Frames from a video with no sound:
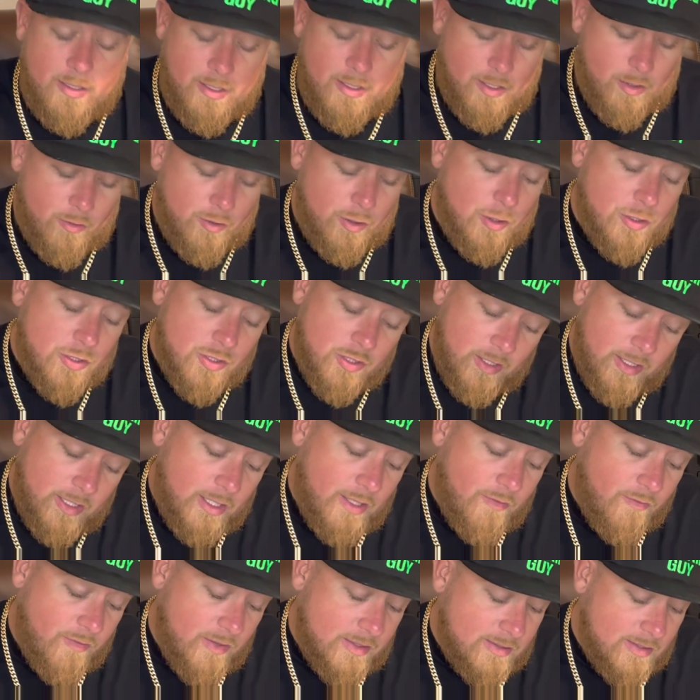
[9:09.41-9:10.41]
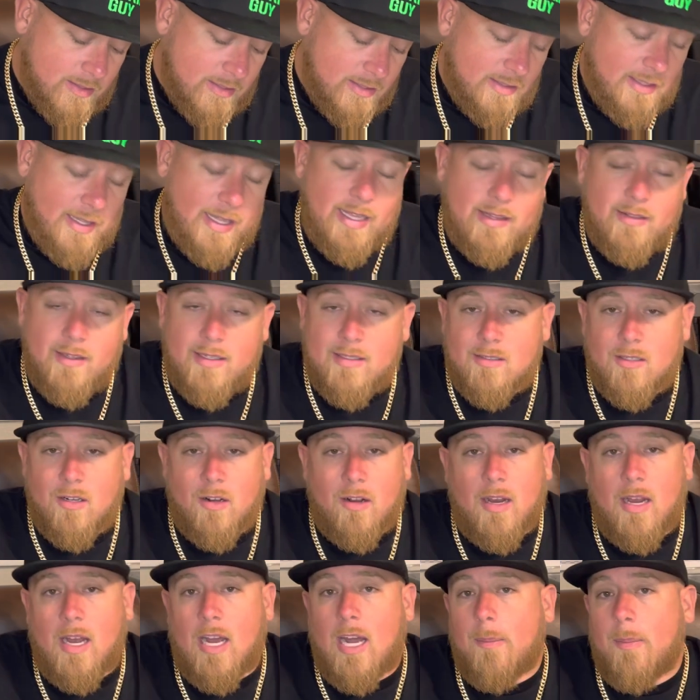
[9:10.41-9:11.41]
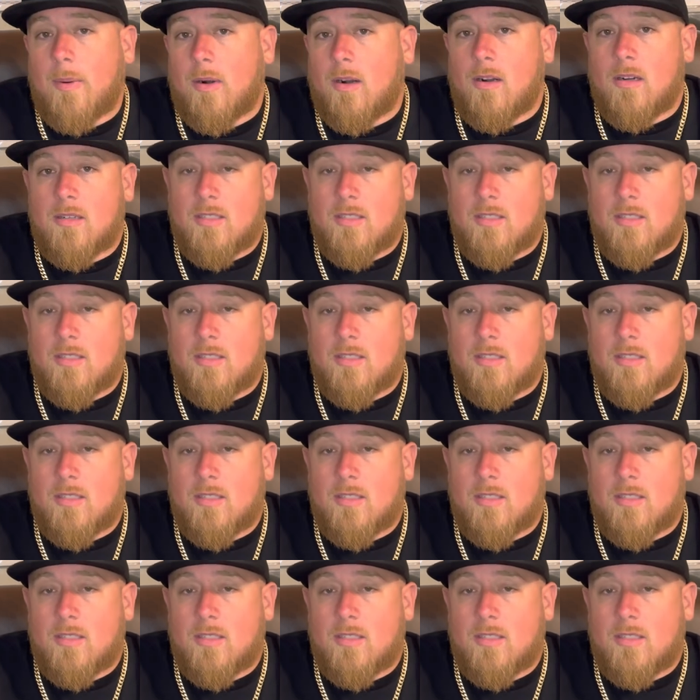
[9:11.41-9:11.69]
You know, usually if it's a stainless or copper or